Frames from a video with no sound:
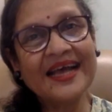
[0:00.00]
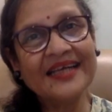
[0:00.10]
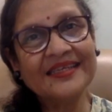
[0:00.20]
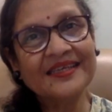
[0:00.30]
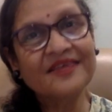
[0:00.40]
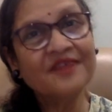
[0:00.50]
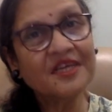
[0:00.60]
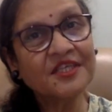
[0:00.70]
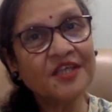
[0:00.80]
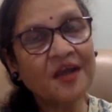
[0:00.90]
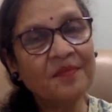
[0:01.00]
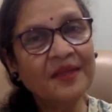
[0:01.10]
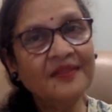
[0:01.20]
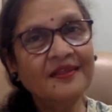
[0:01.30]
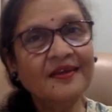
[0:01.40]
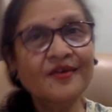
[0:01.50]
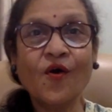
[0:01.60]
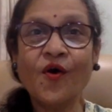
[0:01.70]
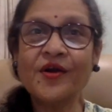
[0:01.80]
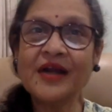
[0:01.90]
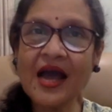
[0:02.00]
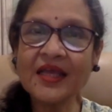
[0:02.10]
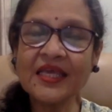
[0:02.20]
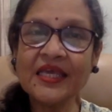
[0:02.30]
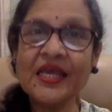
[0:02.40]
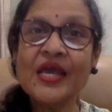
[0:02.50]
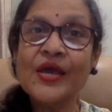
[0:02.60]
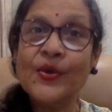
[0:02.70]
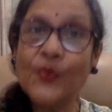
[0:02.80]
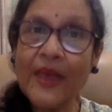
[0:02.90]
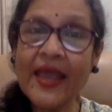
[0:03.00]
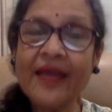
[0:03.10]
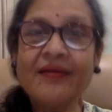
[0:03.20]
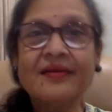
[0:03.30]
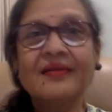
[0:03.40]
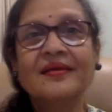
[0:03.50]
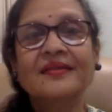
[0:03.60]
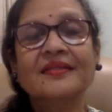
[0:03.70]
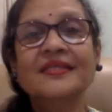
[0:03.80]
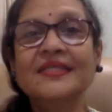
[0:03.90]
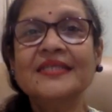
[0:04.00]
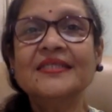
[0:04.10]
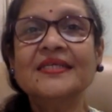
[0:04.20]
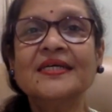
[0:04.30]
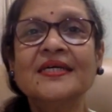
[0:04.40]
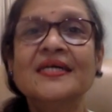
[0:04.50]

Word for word: as Raksha Bandhan or Rakhi, where the sister